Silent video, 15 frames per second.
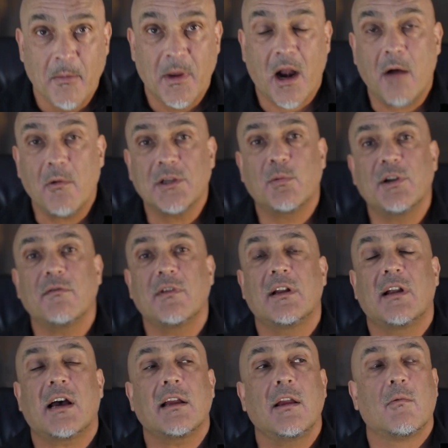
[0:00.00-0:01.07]
But I was one of the
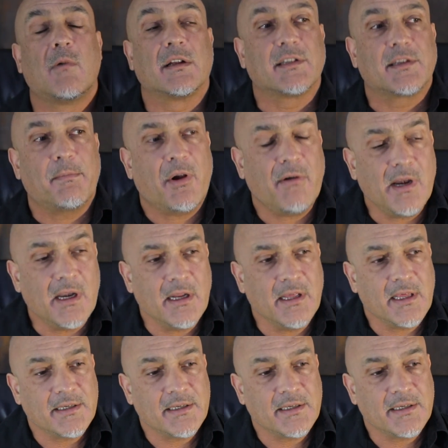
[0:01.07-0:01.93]
lucky ones. Apparently,